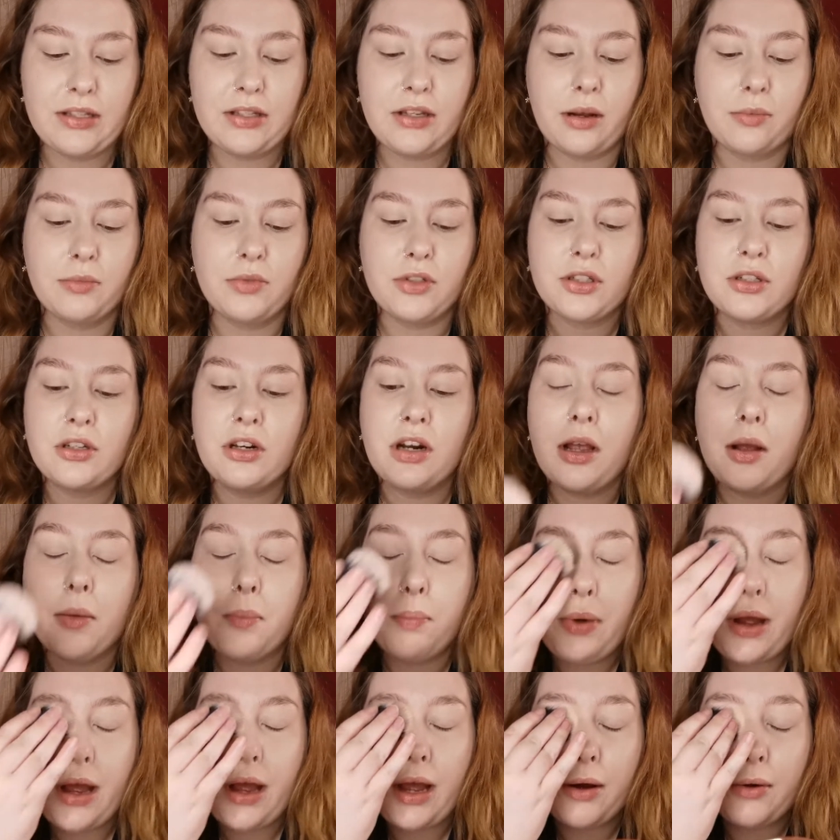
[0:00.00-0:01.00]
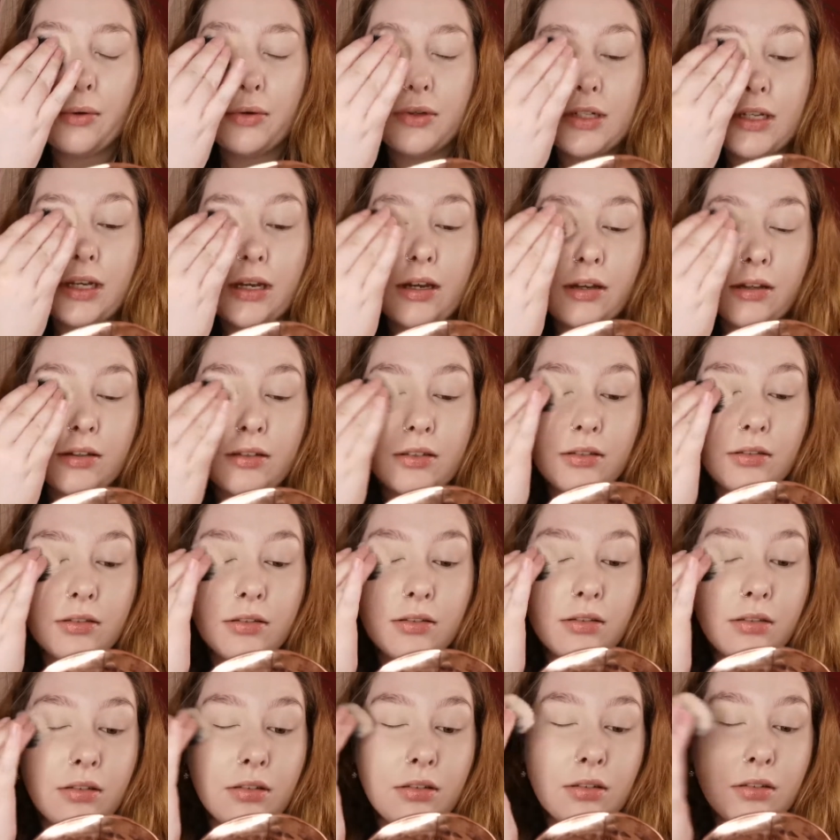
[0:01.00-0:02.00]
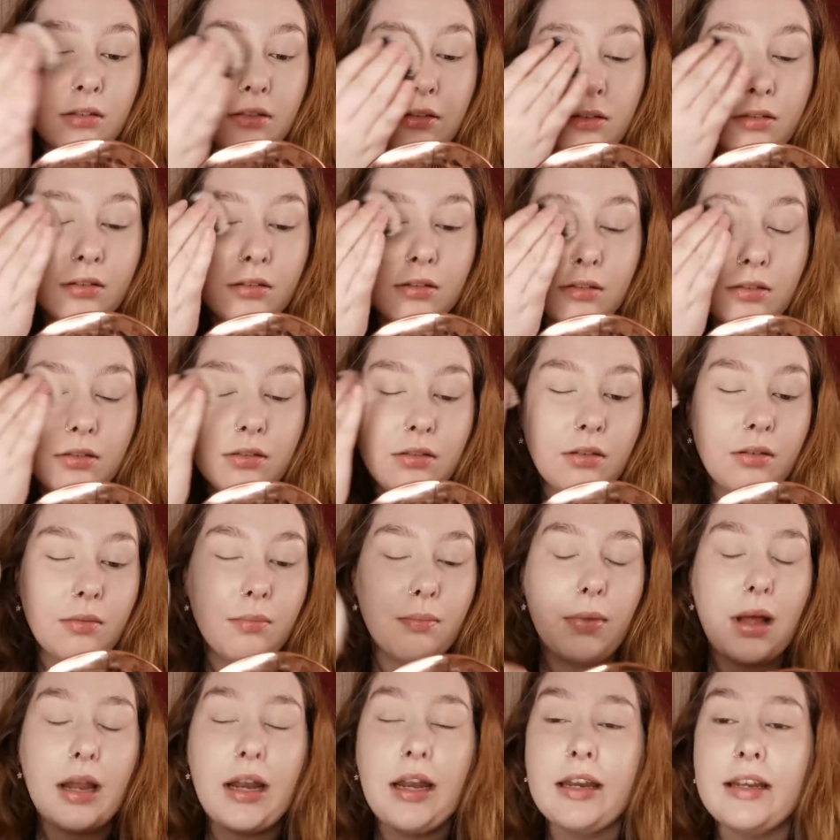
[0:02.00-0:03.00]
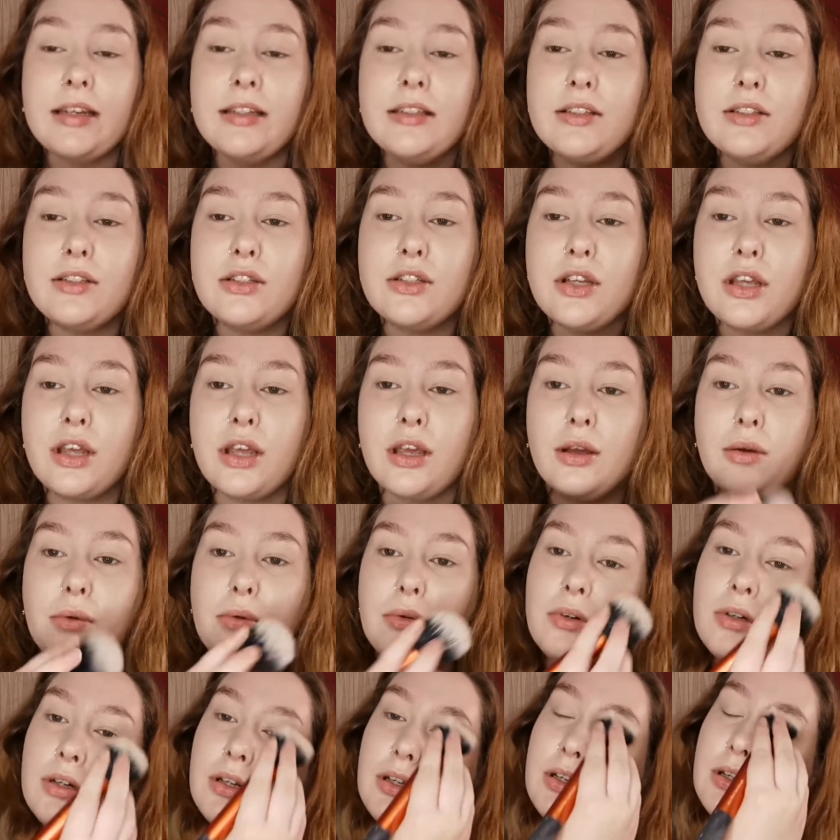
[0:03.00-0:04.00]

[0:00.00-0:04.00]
so I'm just going to powder my lids too.